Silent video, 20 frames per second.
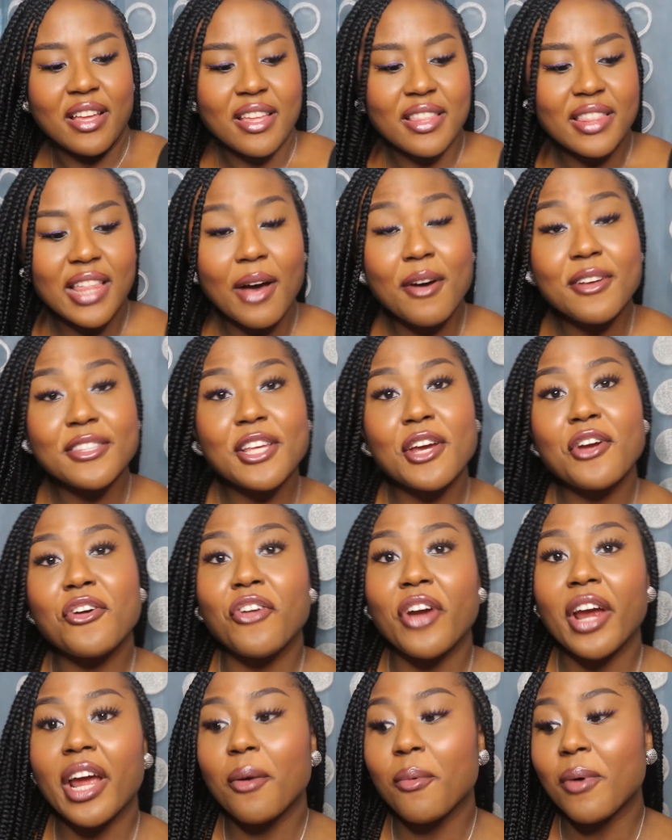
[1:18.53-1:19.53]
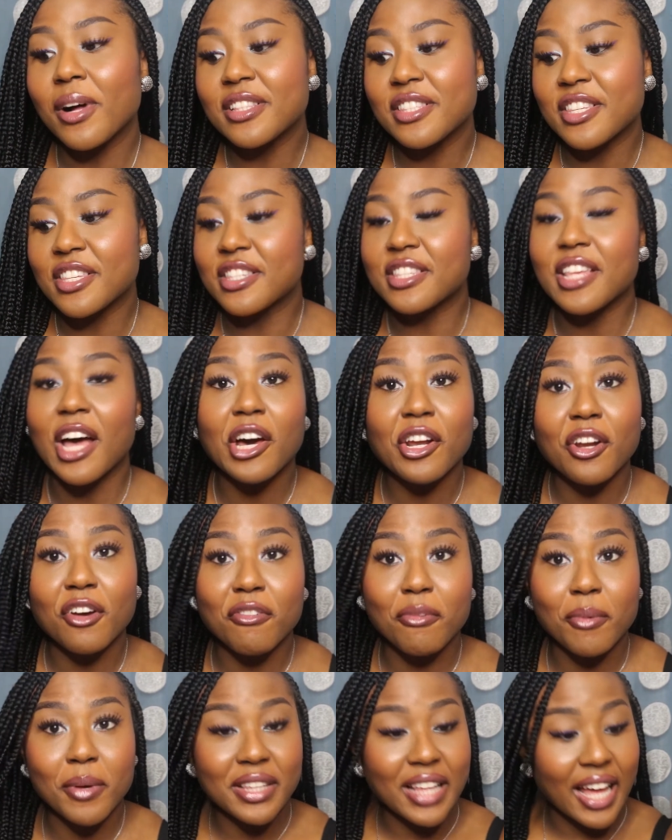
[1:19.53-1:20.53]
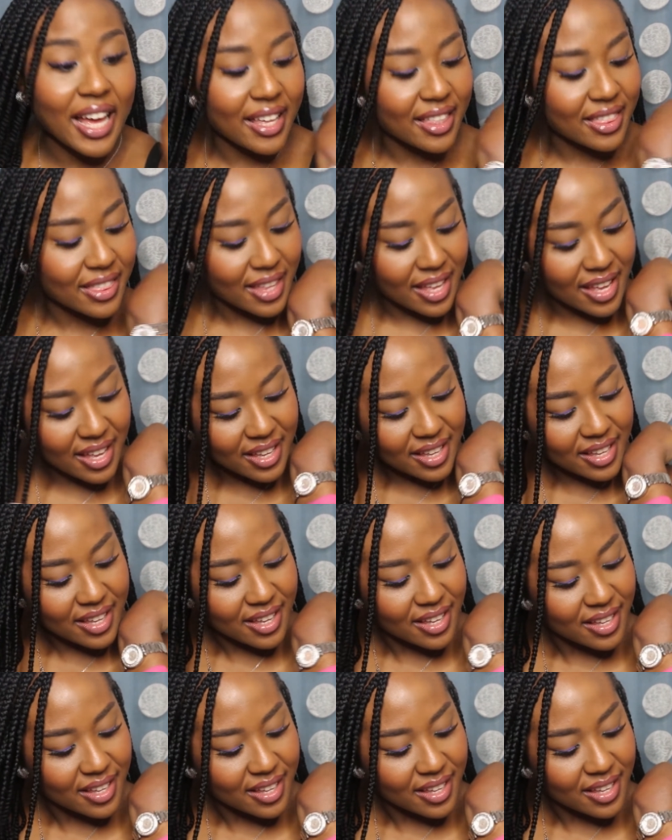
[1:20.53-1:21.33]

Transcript: That was a great one to start off with, I think.